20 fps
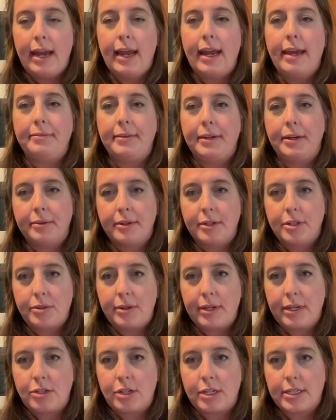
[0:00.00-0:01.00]
If you were
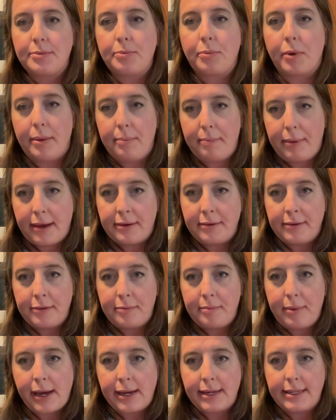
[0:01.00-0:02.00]
doing just 1 pound
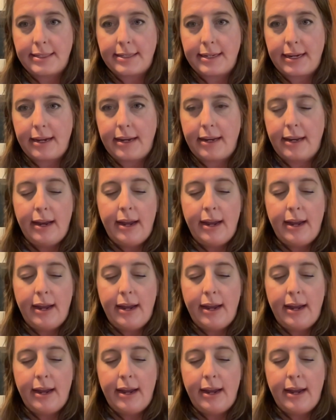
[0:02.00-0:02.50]
of pasta,